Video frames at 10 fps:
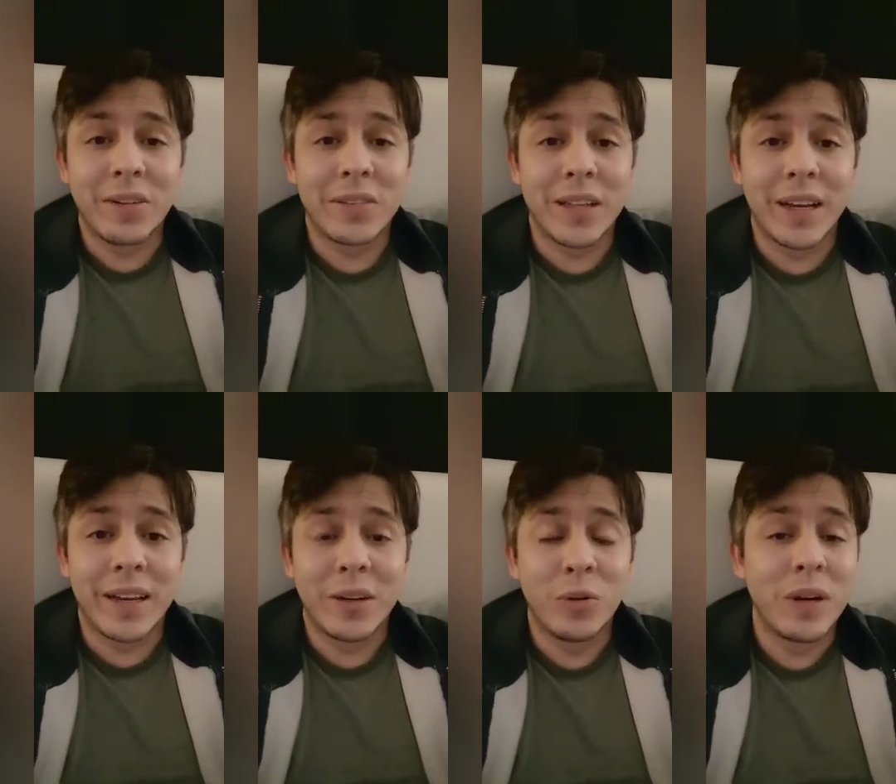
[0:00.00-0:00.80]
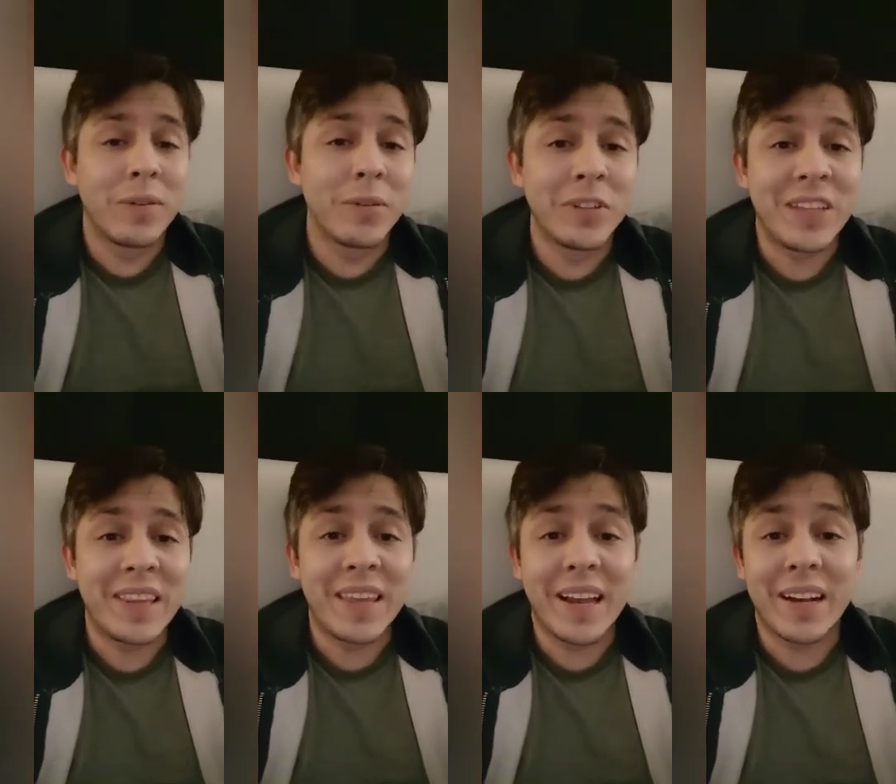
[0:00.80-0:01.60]
I was like, whoever was
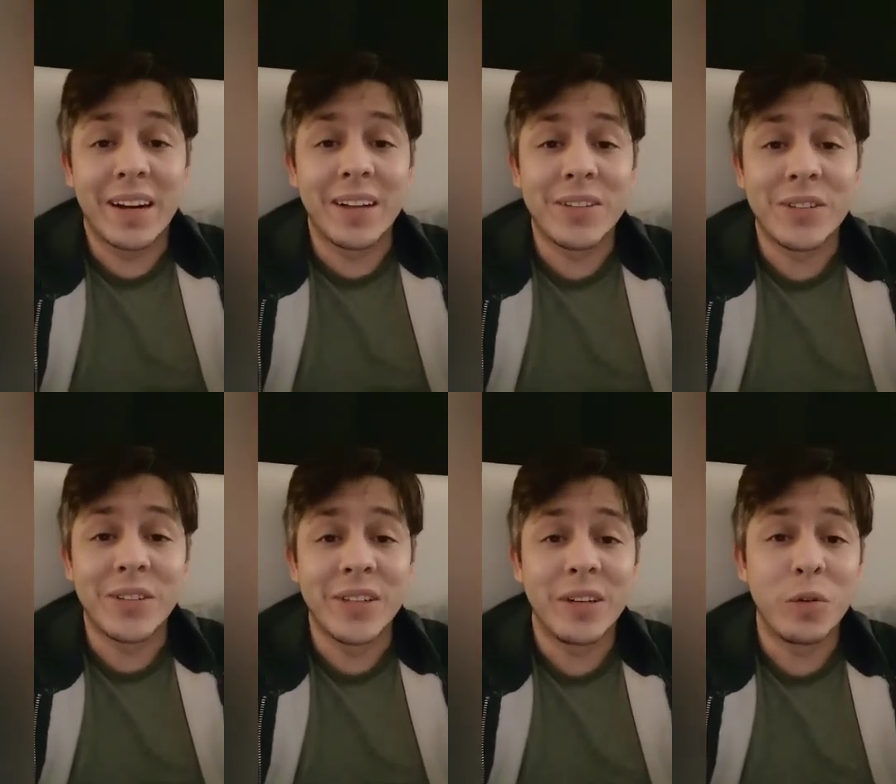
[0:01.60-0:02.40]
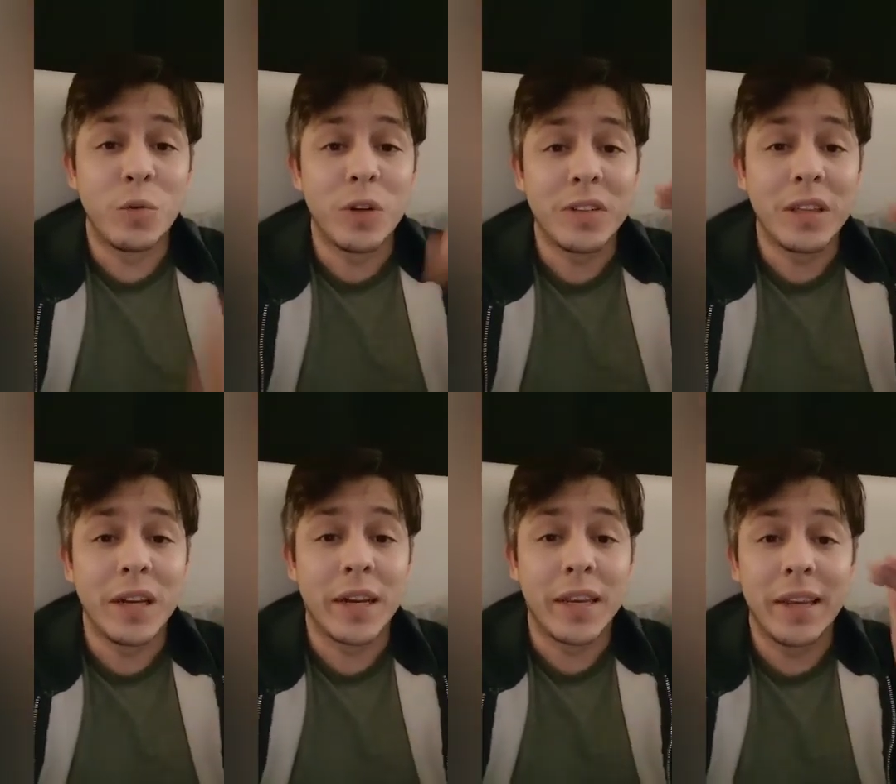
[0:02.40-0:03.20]
at that concert was
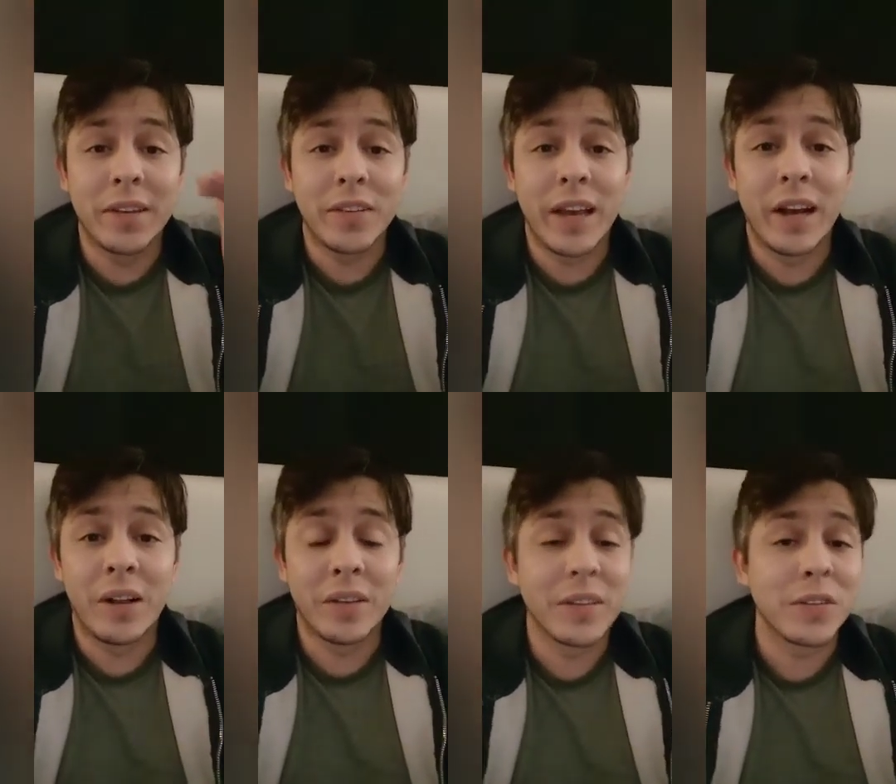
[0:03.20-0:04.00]
lucky as hell.